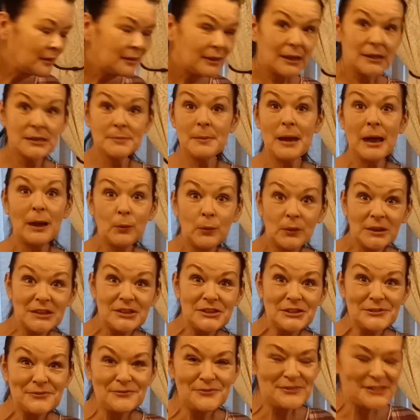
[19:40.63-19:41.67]
that's my
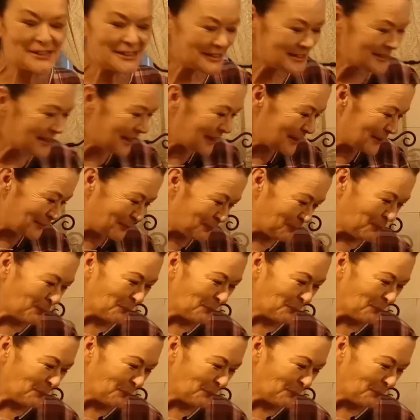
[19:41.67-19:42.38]
whinging for the day.